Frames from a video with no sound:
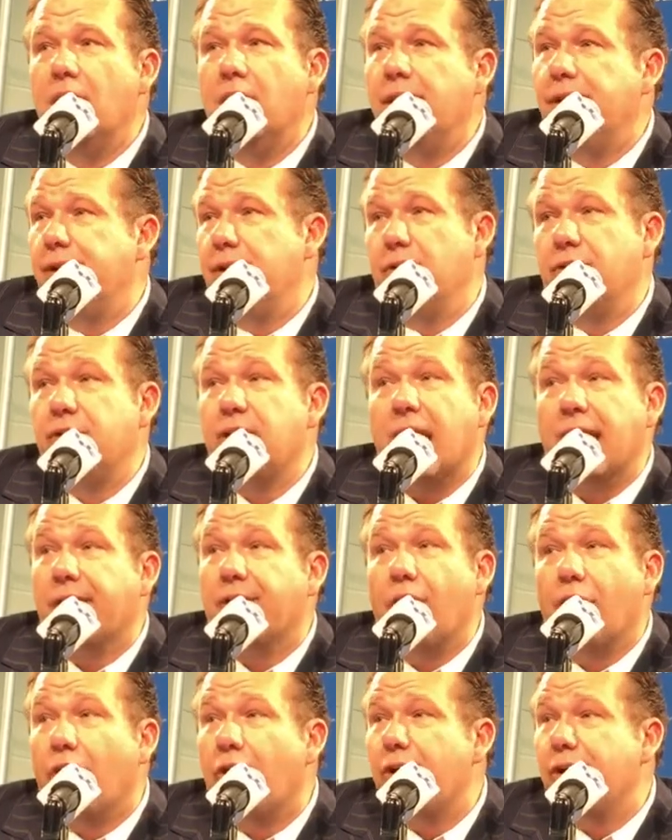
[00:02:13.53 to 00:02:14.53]
you know, you got to
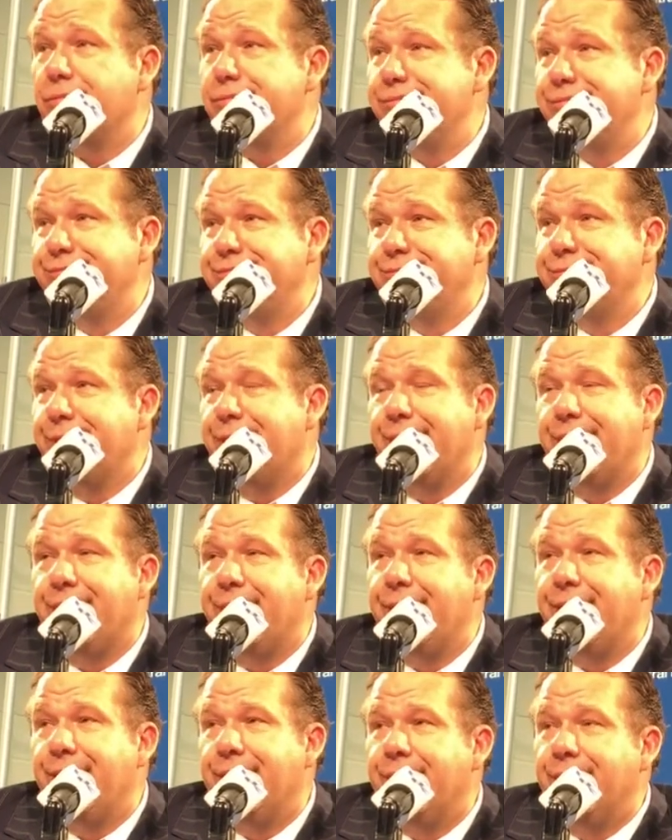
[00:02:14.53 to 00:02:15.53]
guard them. And,
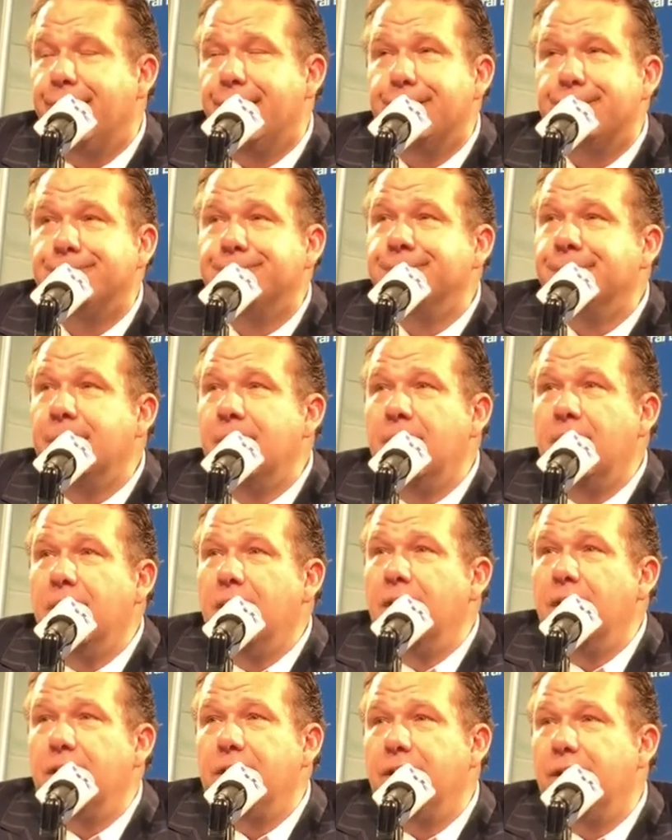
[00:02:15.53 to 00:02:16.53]
and, and
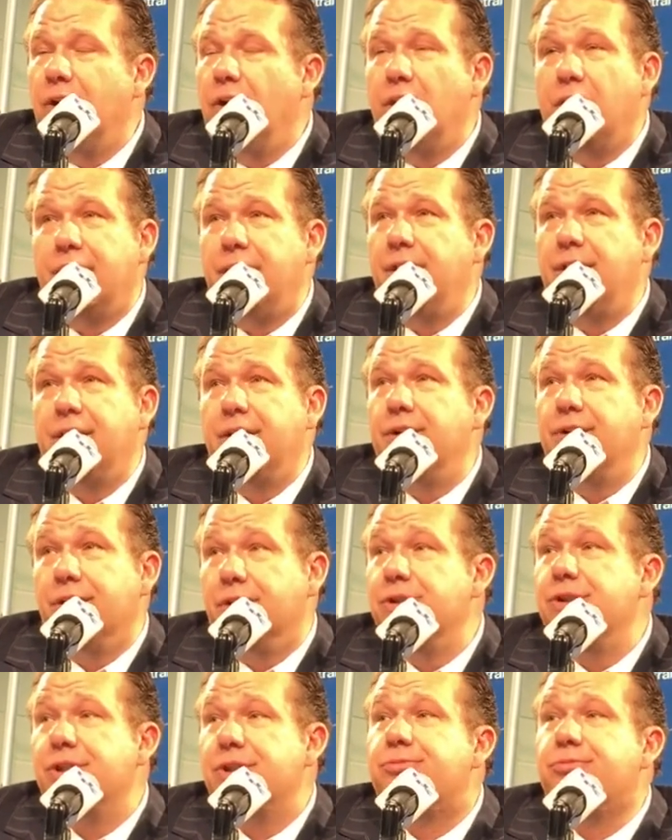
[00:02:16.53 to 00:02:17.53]
you know,
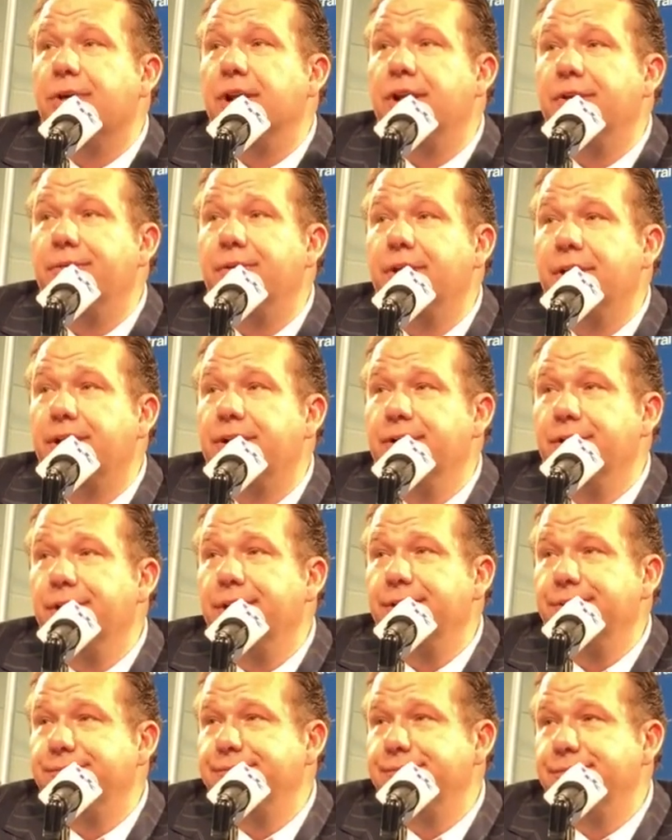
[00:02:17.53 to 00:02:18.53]
they're just really, really good.
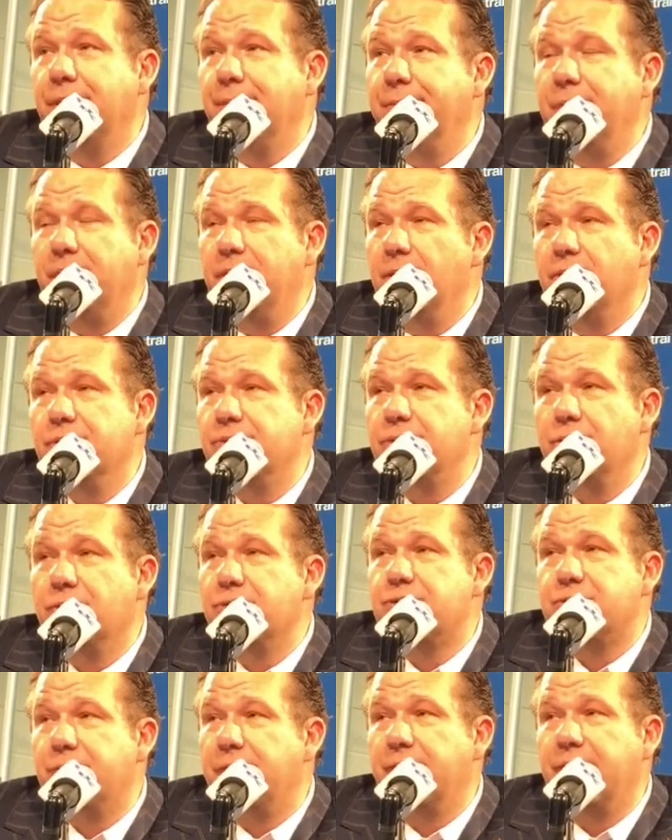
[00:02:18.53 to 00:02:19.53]
I mean, those those
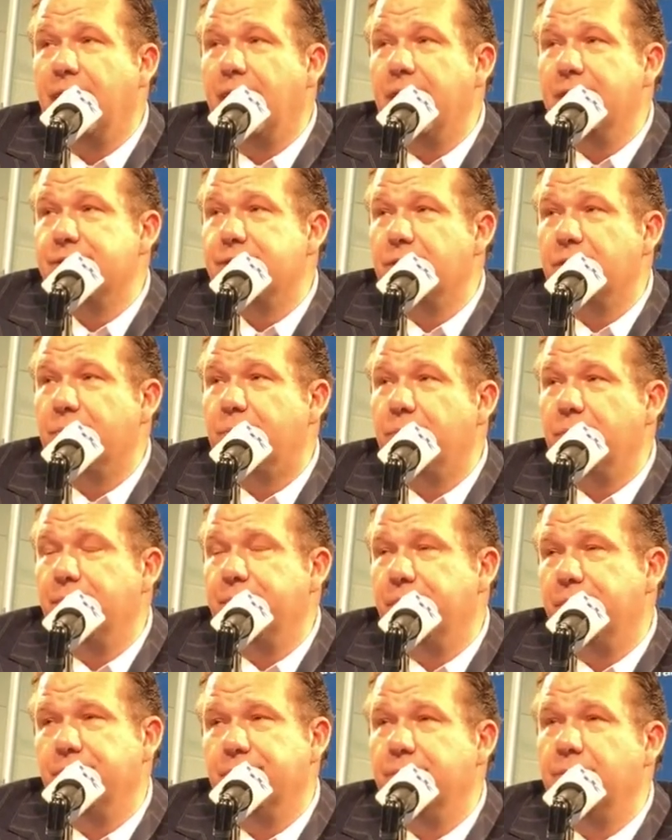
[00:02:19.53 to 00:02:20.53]
three guys on the
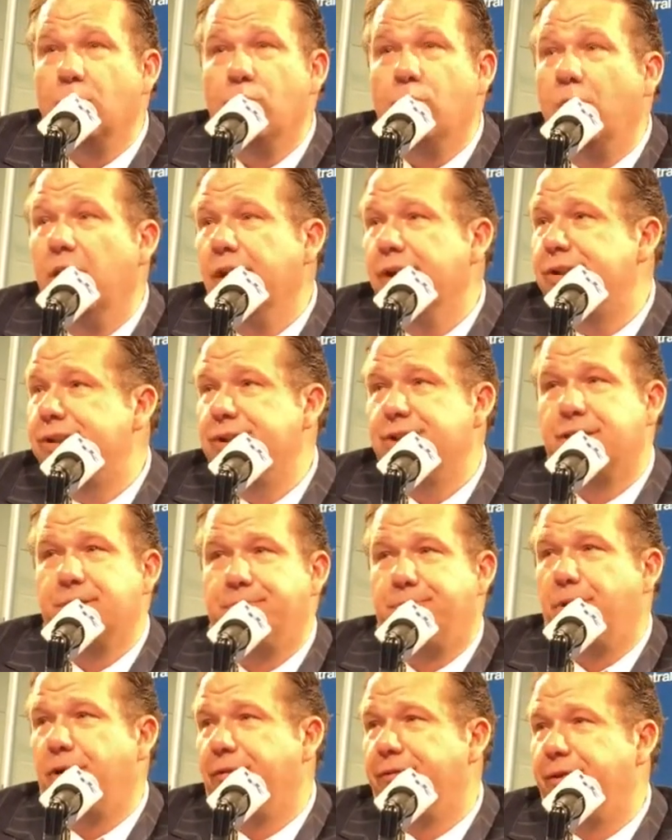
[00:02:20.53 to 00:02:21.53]
perimeter. And then Willis is a
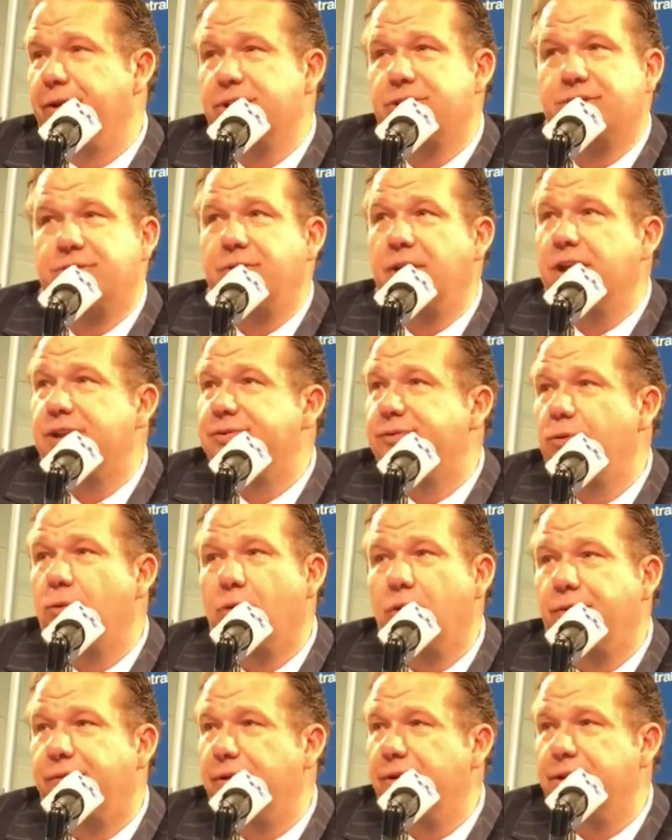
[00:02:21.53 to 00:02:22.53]
perfect stretch
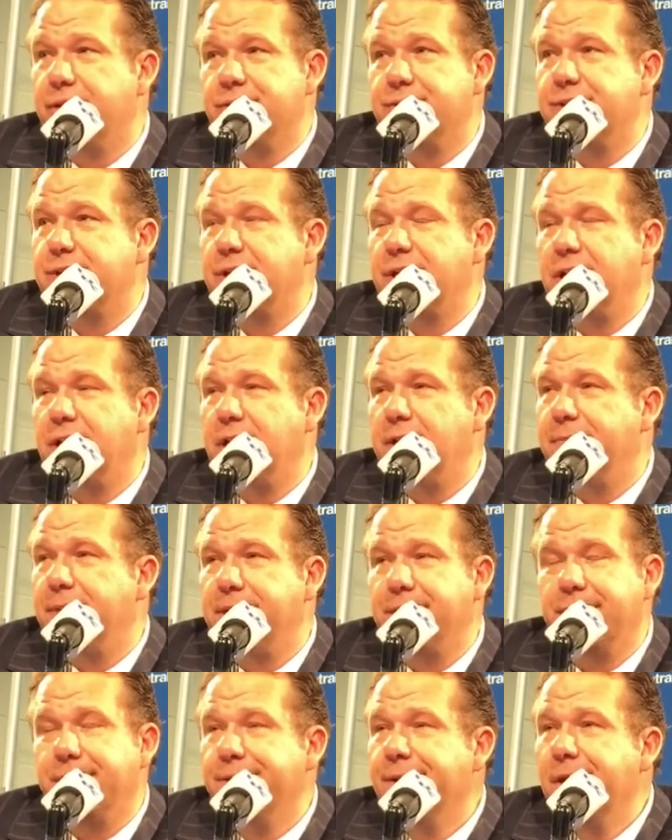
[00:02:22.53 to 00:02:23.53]
four for their team. And
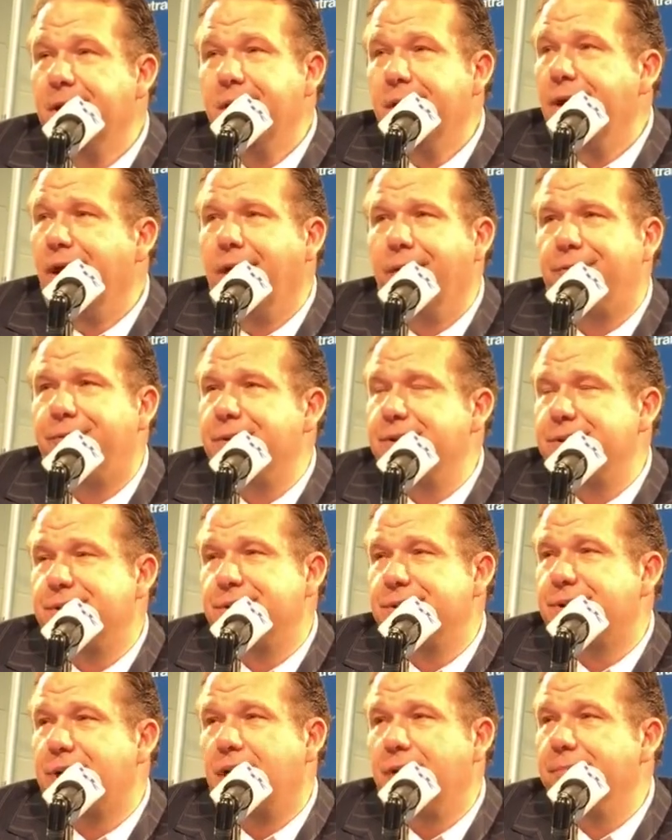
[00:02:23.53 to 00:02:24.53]
then Humphries
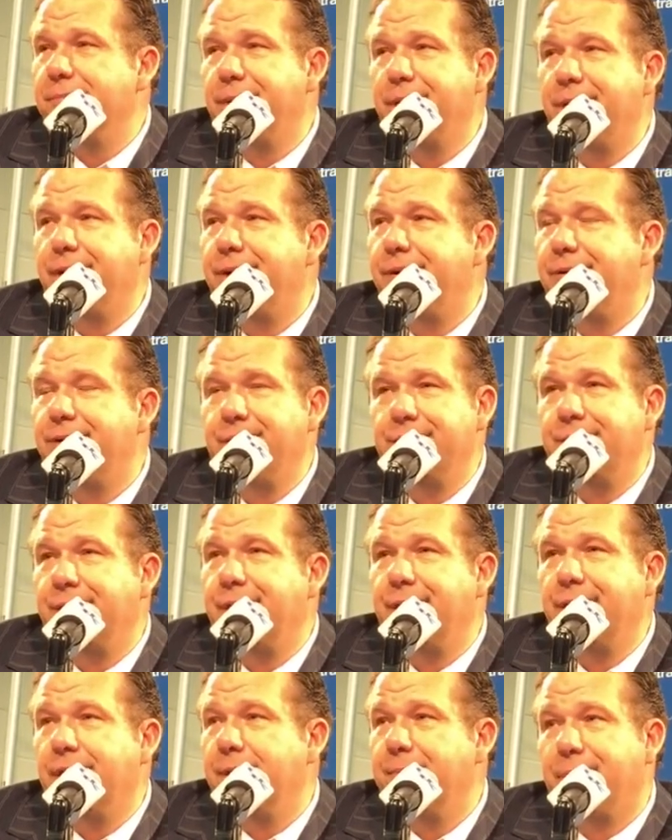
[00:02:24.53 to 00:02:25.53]
has gotten better, and,
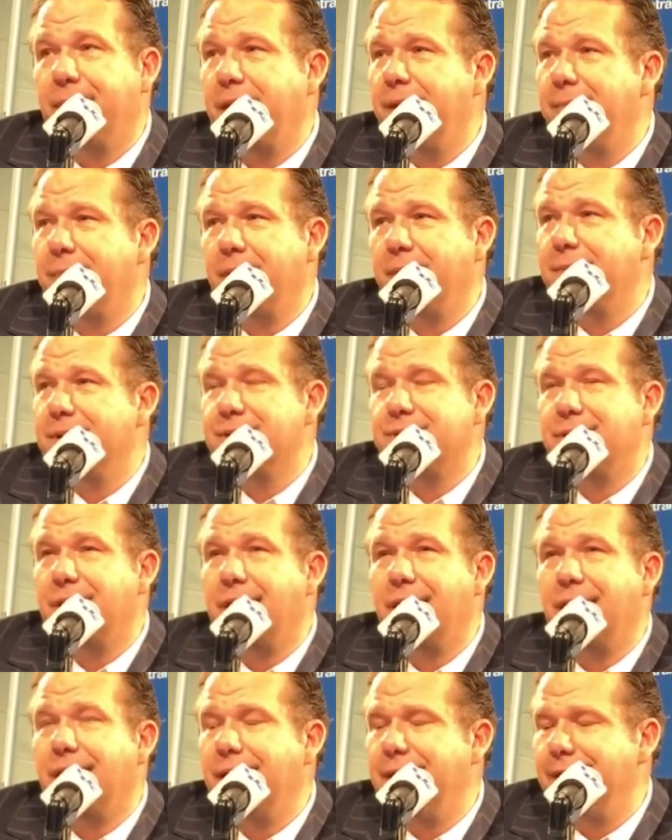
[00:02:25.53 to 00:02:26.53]
and, and Bam Bam
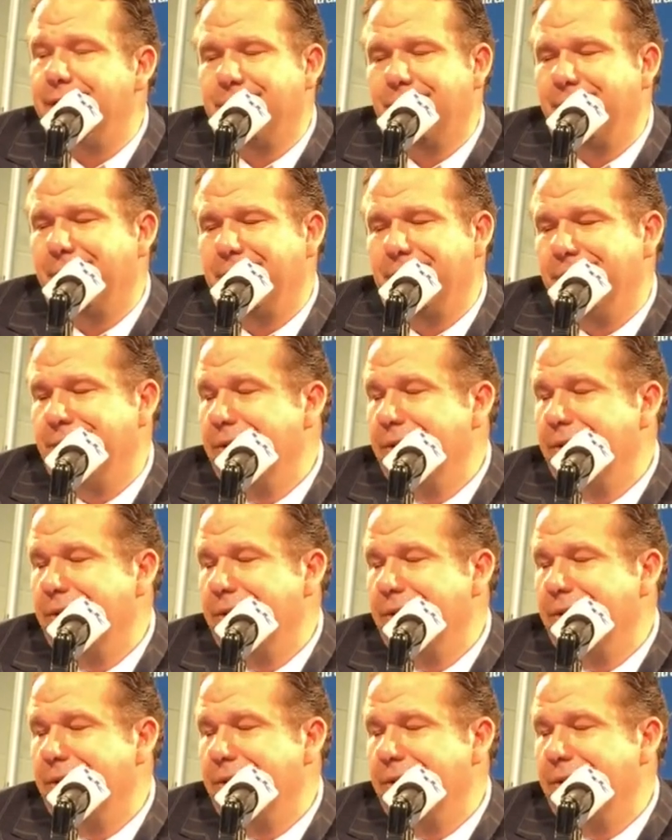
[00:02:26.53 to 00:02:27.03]
inside. And I mean,